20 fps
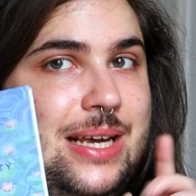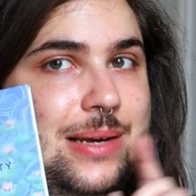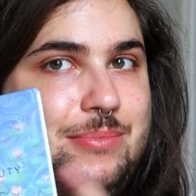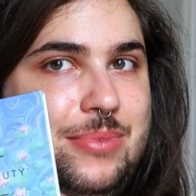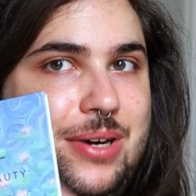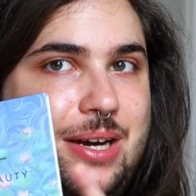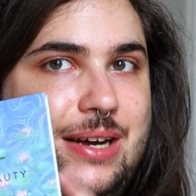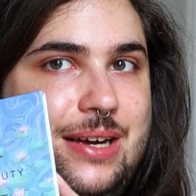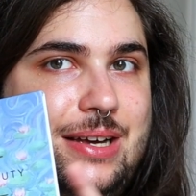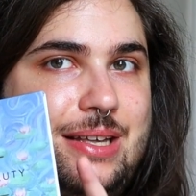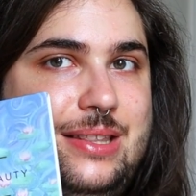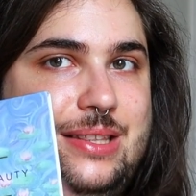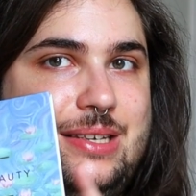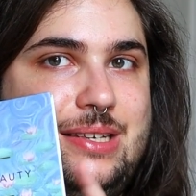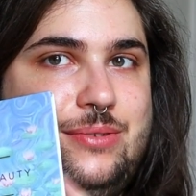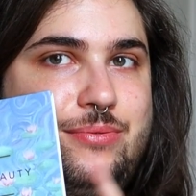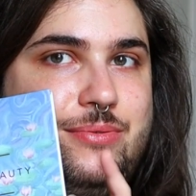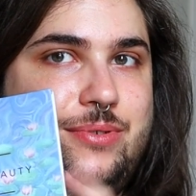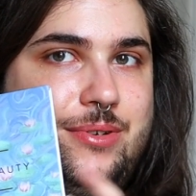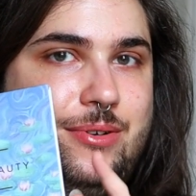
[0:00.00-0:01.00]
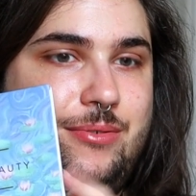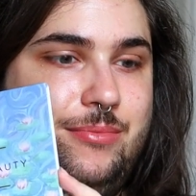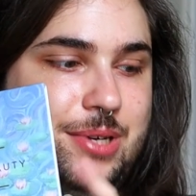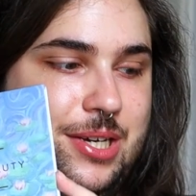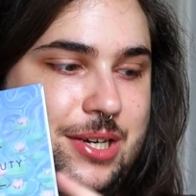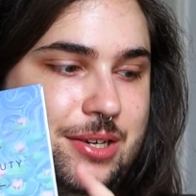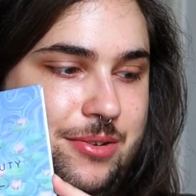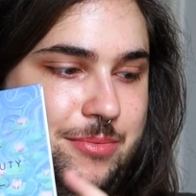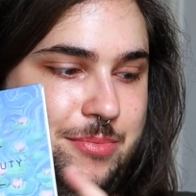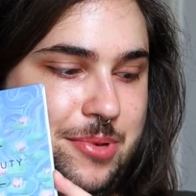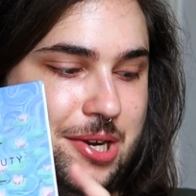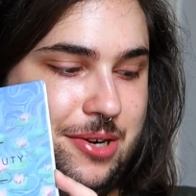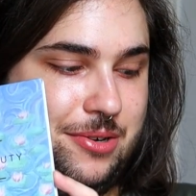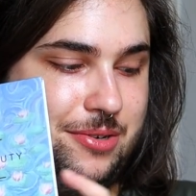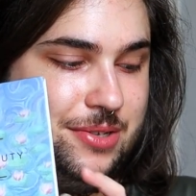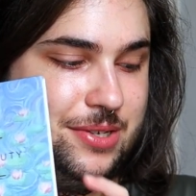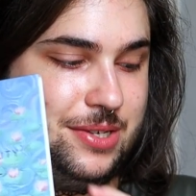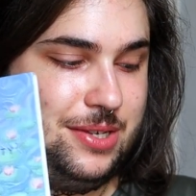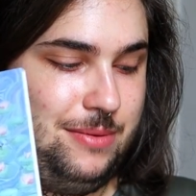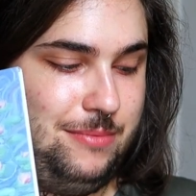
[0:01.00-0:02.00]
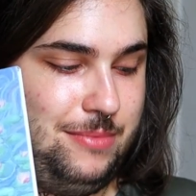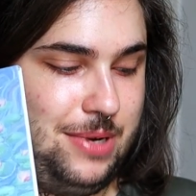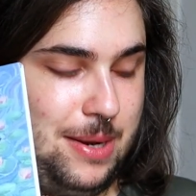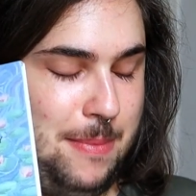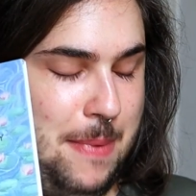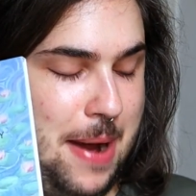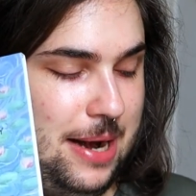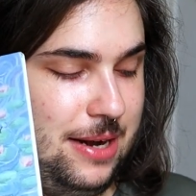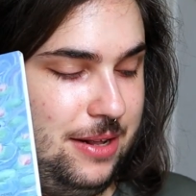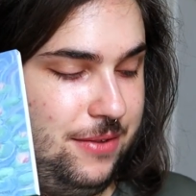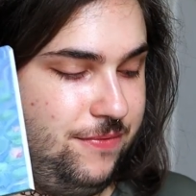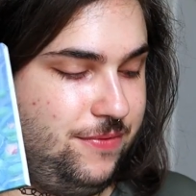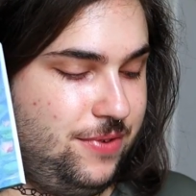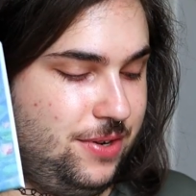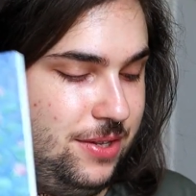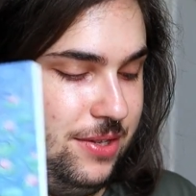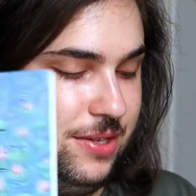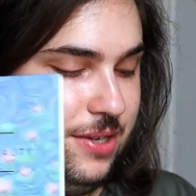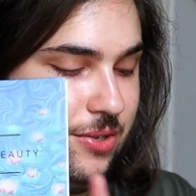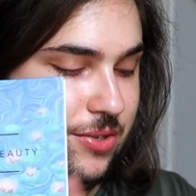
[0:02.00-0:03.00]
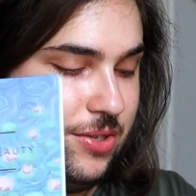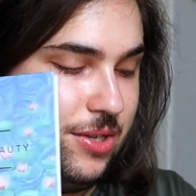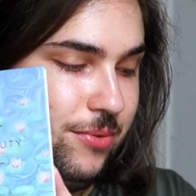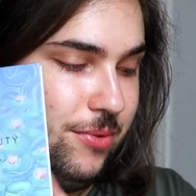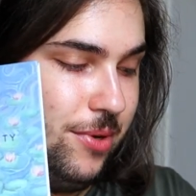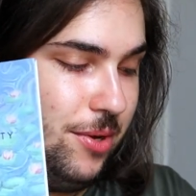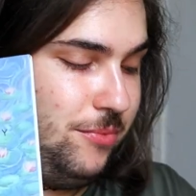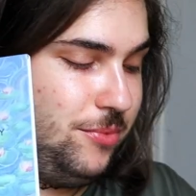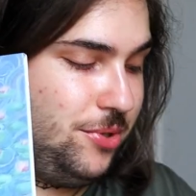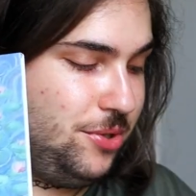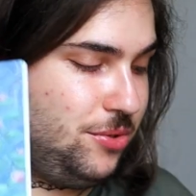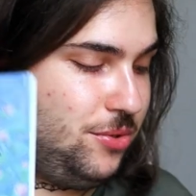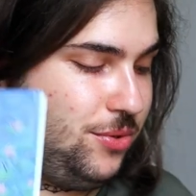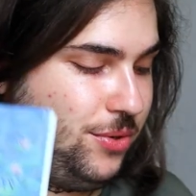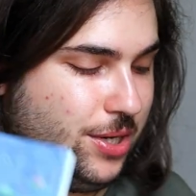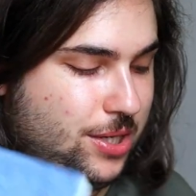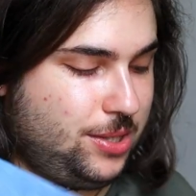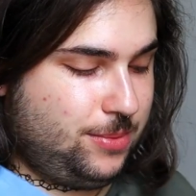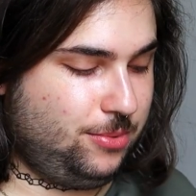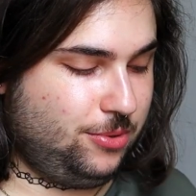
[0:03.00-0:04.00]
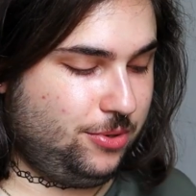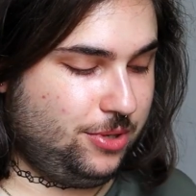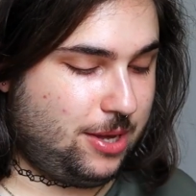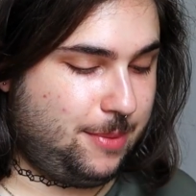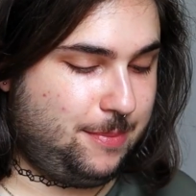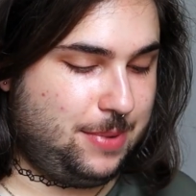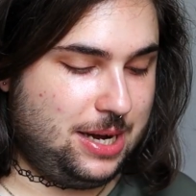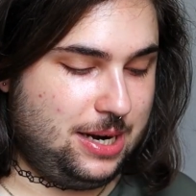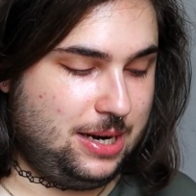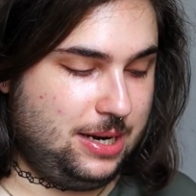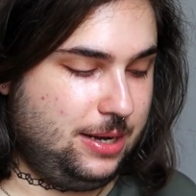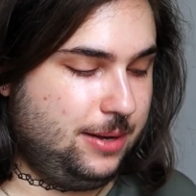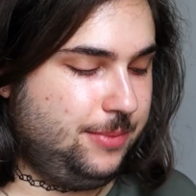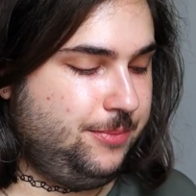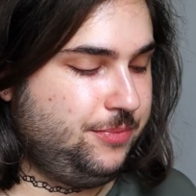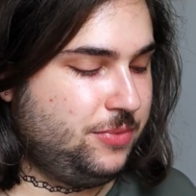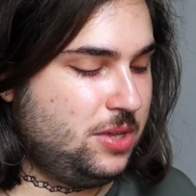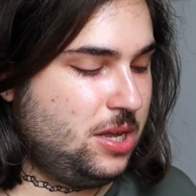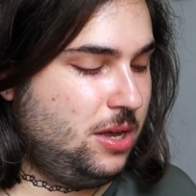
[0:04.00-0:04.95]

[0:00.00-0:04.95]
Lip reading: But this will make an appearance in my palette Infinity because I really want to explore that palette.